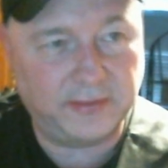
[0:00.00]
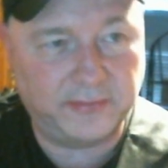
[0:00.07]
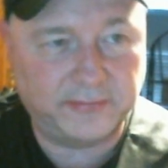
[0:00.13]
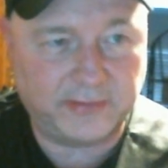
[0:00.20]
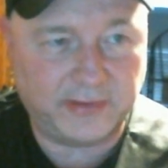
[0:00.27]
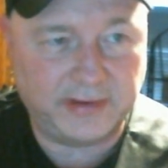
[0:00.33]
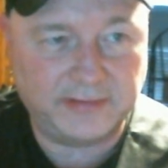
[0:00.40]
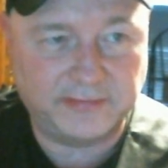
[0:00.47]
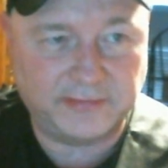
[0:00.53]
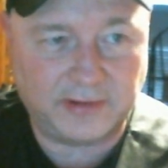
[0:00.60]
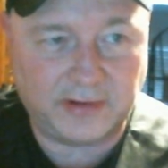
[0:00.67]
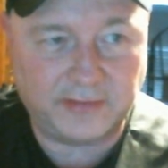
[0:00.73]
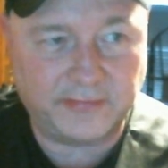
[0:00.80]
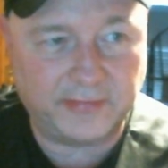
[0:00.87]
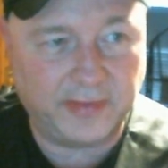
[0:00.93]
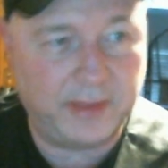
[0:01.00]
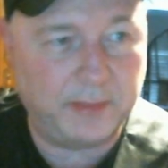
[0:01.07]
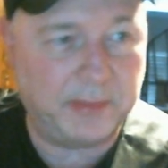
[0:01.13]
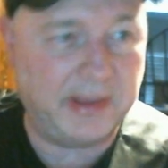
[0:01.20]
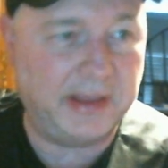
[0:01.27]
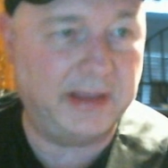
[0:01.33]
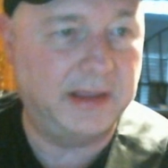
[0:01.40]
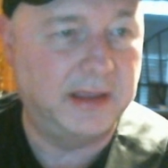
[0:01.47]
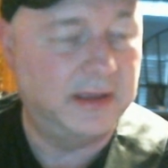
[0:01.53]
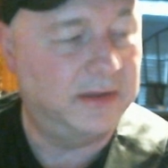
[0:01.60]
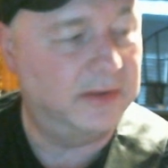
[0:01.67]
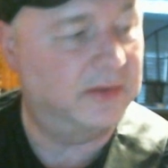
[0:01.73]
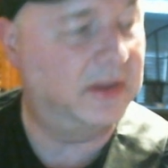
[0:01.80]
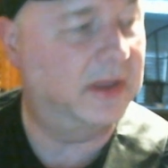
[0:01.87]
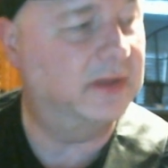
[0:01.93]
those strings start slipping,
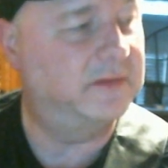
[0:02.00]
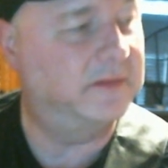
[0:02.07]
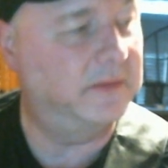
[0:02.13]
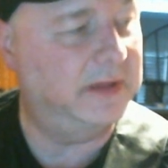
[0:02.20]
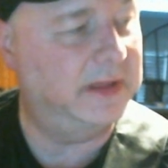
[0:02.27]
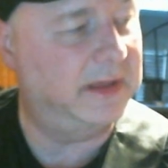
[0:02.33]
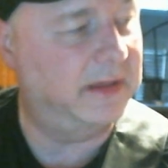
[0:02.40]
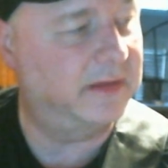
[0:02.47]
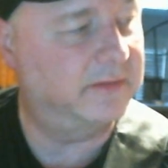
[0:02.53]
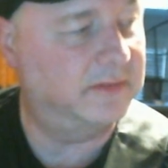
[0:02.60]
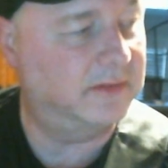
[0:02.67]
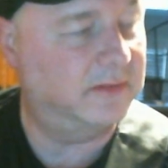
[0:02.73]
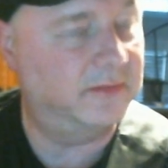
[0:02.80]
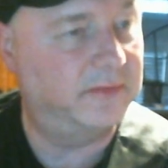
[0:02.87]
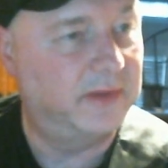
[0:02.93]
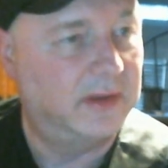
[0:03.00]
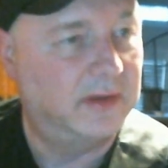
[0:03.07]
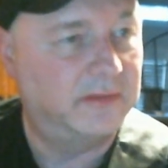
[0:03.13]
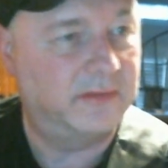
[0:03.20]
you'll get tuning issues.